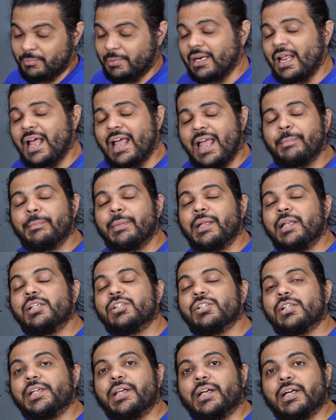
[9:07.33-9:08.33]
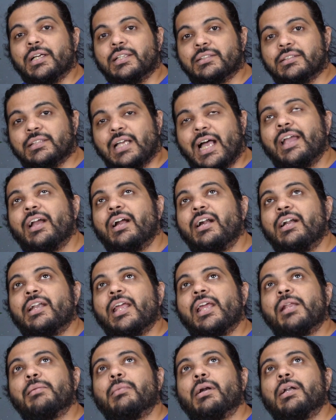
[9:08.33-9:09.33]
but I am many Srikanths. I
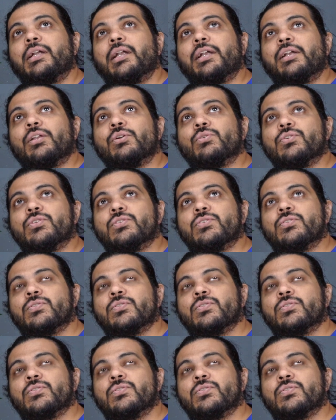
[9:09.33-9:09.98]
contain multitudes.